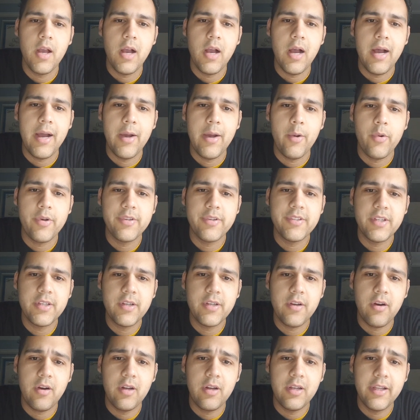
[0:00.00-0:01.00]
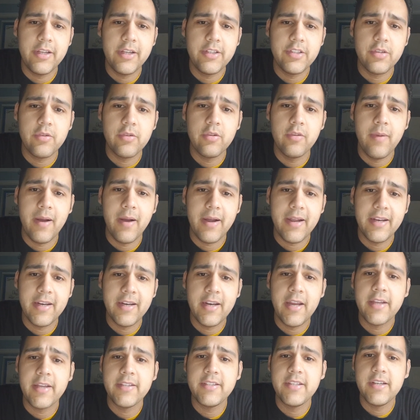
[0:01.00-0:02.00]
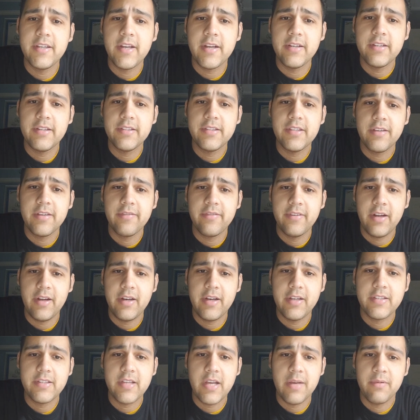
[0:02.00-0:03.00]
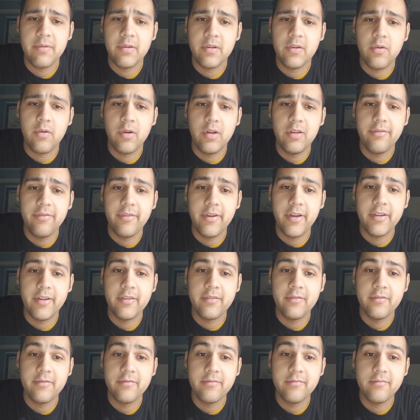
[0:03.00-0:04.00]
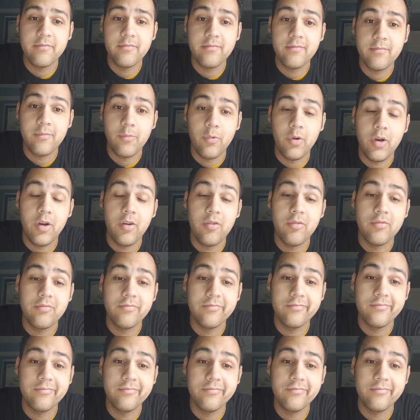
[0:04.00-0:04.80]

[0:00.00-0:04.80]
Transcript: I was in all-age school back in 1997 at the time of the qualifying. Wow.